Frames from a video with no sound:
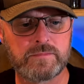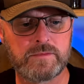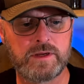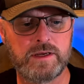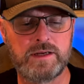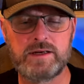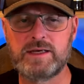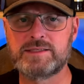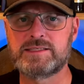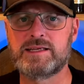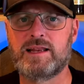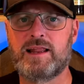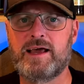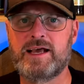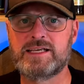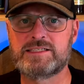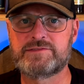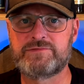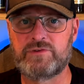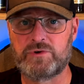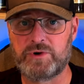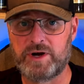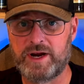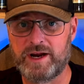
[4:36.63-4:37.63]
It doesn't last
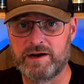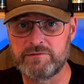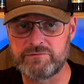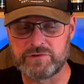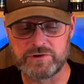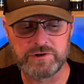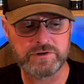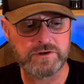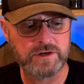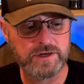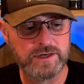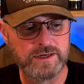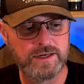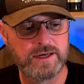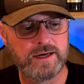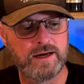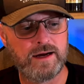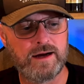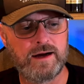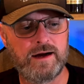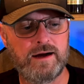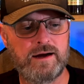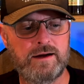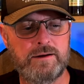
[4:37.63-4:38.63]
forever,
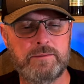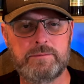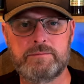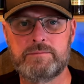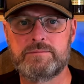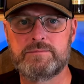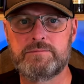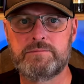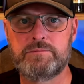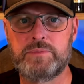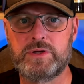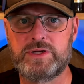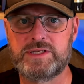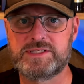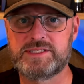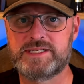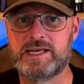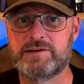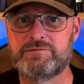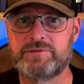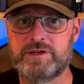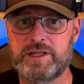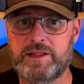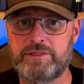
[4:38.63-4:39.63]
um, but it's
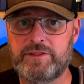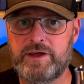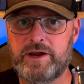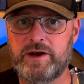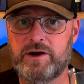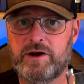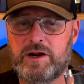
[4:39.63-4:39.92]
definitely there.